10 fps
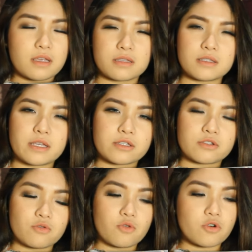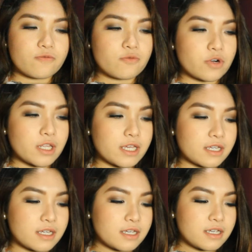It's like a store for like
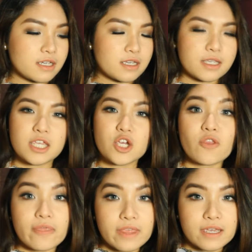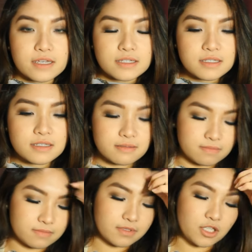cute things,
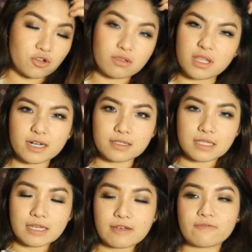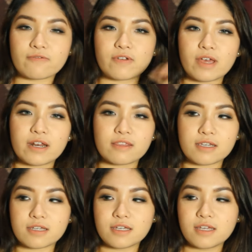cute little stuff, anything